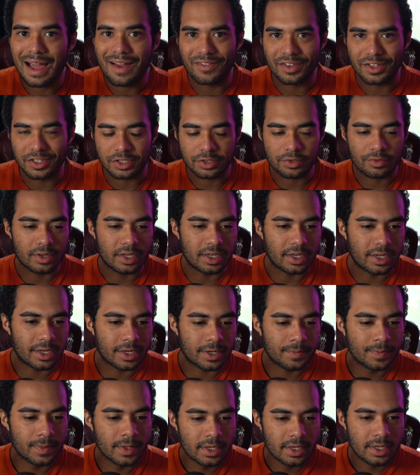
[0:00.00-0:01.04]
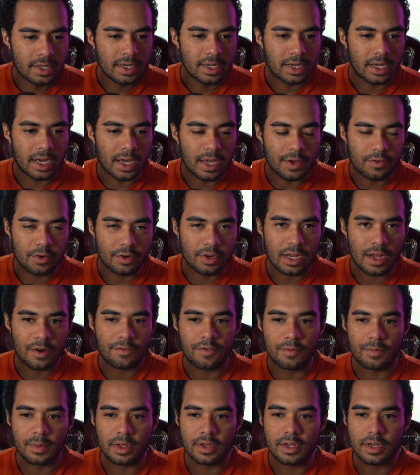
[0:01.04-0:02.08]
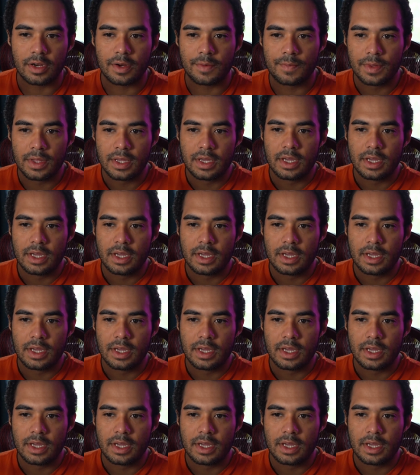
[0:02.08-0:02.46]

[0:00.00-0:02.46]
on the screen here. If you're not familiar,